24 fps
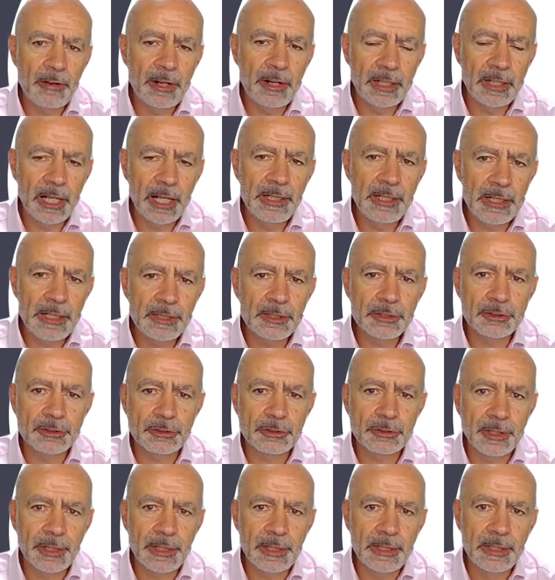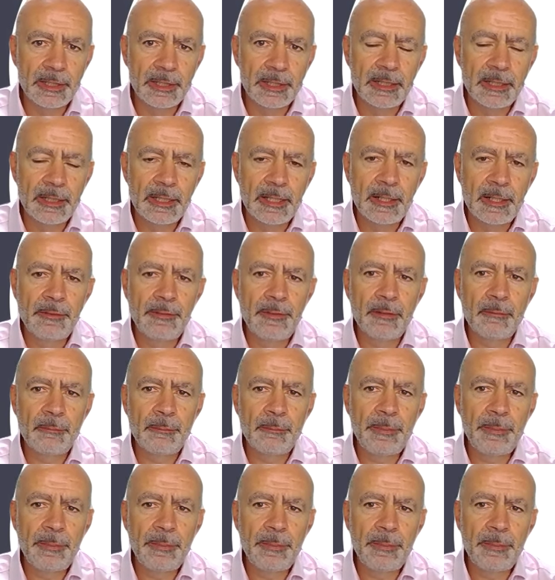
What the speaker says: an industry that,